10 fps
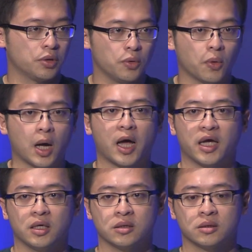UI.
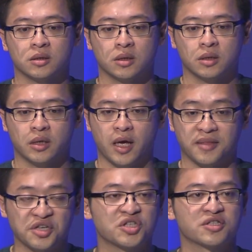And
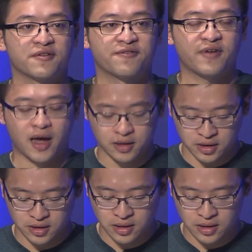this is the fact.